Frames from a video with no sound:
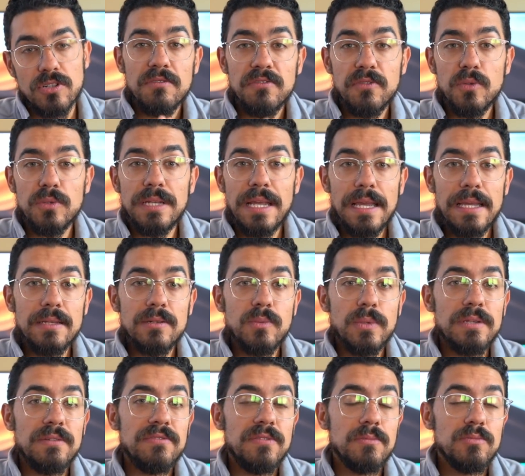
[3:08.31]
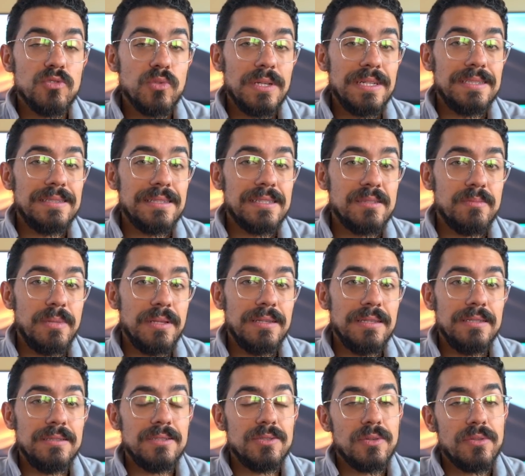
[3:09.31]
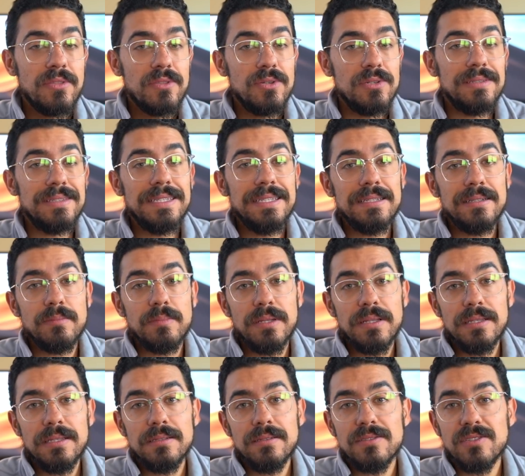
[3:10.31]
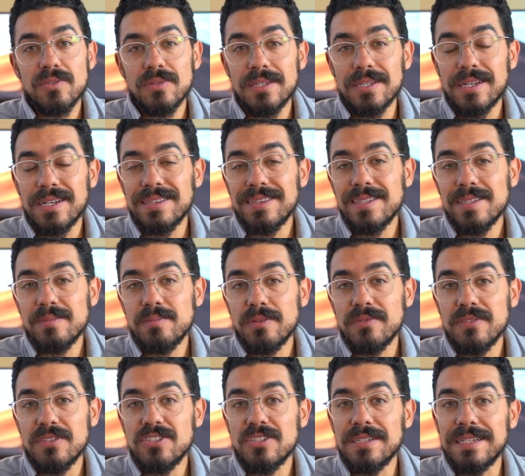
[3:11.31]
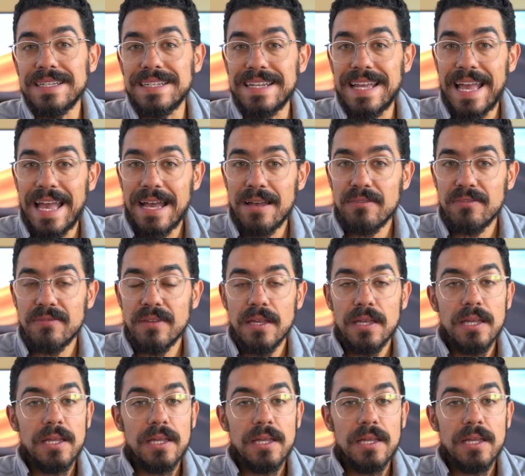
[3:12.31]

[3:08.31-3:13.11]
Food aid went from $26 billion to $13 billion, so they cut this provision in half.